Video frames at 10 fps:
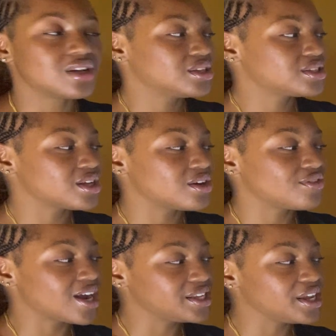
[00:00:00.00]
So
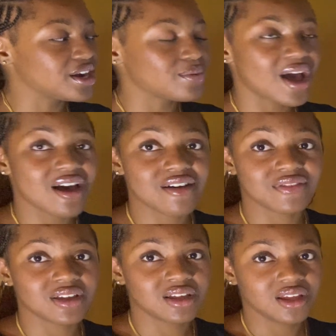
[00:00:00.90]
right here we
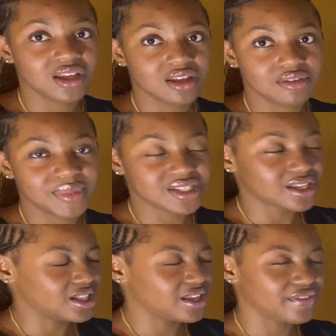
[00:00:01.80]
have, basically if